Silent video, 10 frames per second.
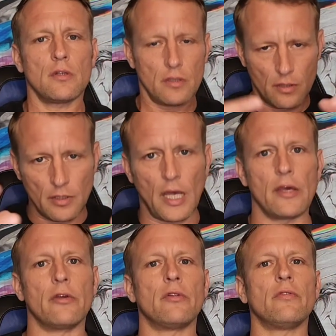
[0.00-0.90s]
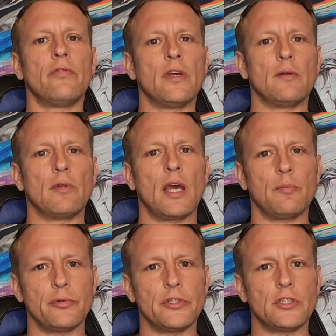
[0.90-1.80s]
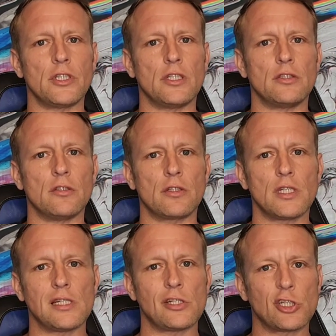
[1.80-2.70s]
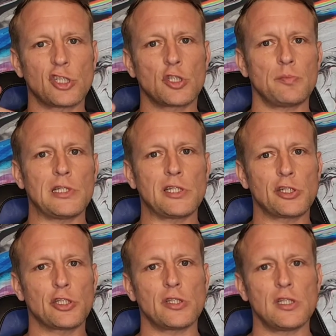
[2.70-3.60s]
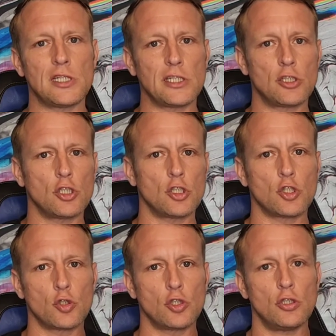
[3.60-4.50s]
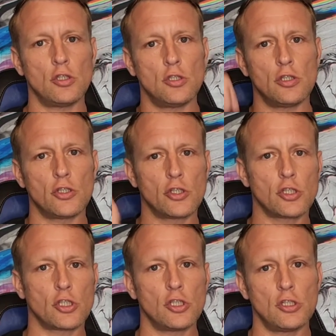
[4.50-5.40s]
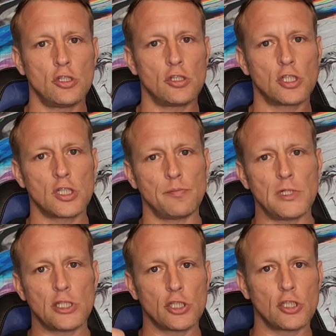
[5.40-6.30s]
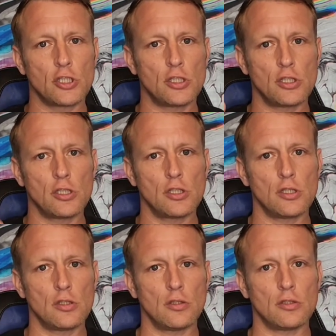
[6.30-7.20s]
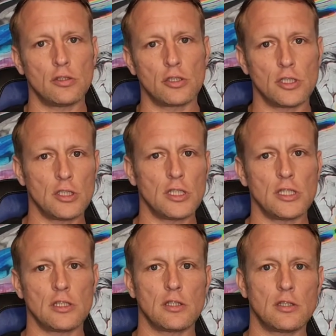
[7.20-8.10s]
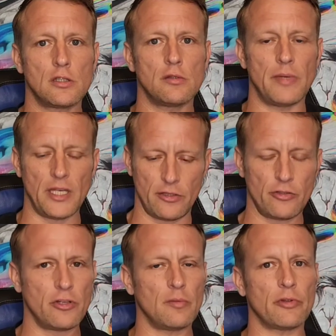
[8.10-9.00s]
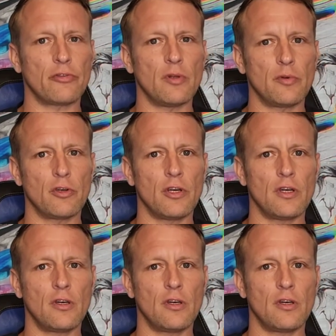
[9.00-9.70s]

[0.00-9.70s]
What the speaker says: Now you're in the family. I appreciate you, okay? And just smash the like. Just smash the like. Man, did you hear my stomach growl?